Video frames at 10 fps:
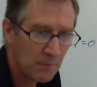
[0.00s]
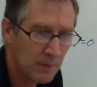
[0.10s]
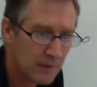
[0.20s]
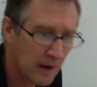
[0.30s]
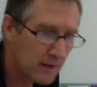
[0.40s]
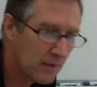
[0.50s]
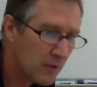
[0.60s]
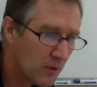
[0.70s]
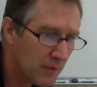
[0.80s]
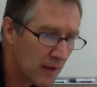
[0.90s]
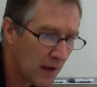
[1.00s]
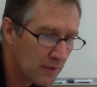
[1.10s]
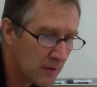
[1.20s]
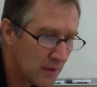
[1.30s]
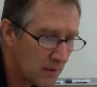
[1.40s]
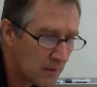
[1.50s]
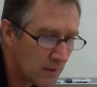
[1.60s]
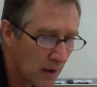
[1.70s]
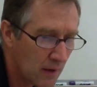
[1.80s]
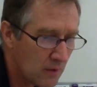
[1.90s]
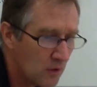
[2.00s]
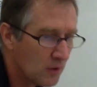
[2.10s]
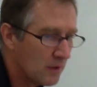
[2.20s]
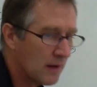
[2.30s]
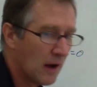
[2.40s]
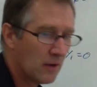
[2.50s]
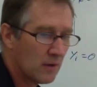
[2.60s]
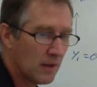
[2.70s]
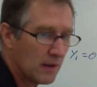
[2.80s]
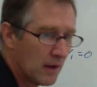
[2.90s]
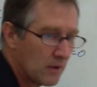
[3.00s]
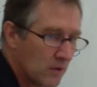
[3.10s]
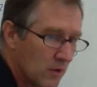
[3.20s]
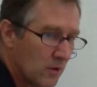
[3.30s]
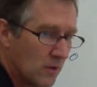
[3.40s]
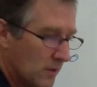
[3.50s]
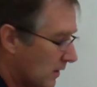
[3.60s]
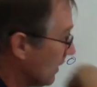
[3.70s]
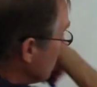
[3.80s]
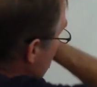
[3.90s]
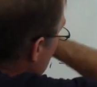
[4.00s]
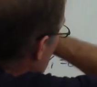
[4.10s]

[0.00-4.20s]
but did I give you a velocity? Uh, you could calculate, yeah, you could calculate it